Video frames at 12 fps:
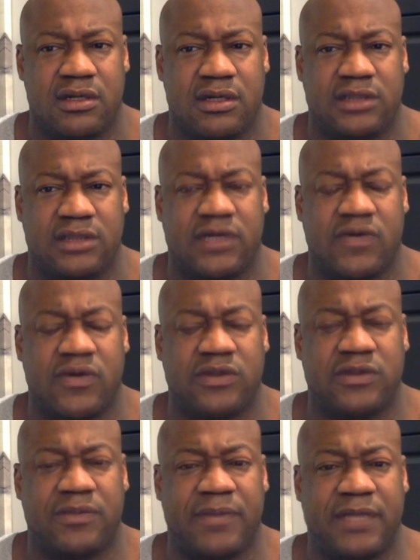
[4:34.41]
Instead of going
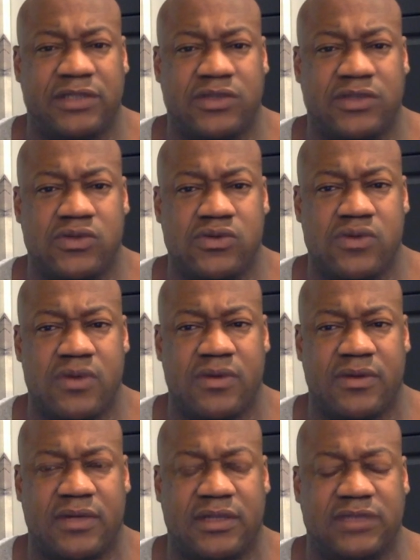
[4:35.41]
someplace to cool,
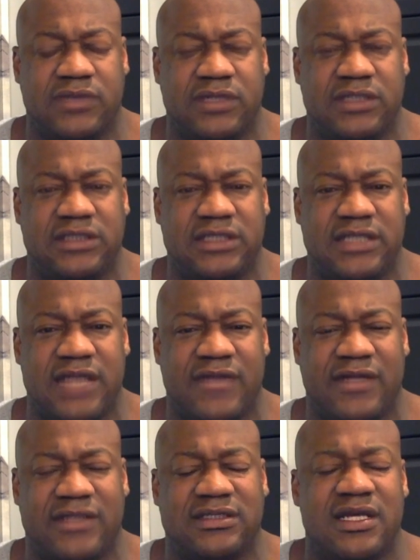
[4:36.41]
just really sit down
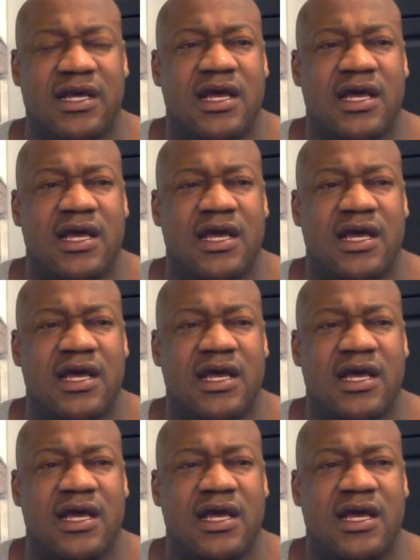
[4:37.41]
because